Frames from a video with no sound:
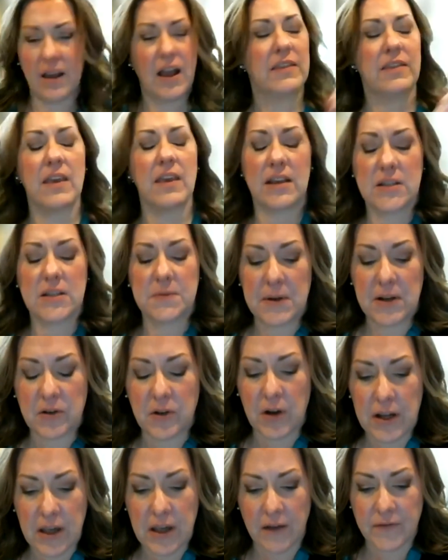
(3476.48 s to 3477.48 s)
I think it's been a
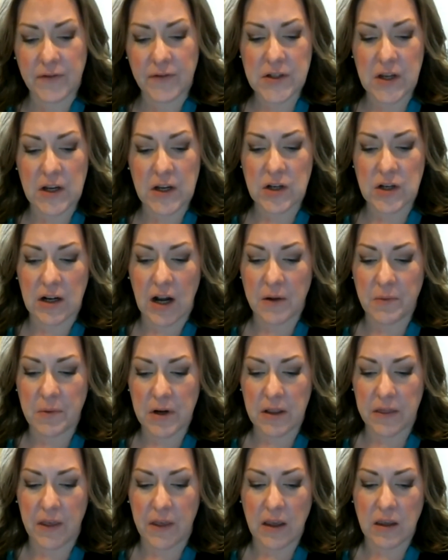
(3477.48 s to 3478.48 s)
great conversation. I
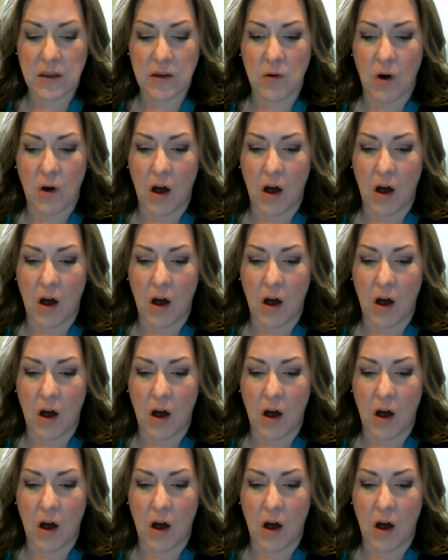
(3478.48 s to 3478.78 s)
want to thank you